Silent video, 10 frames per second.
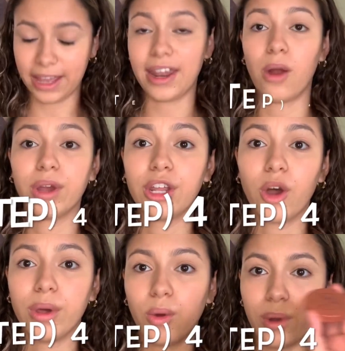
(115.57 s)
now we're gonna go
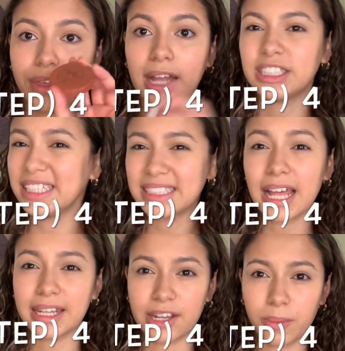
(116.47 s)
in with just a
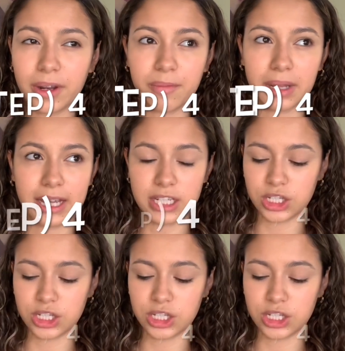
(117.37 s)
little bit of blush,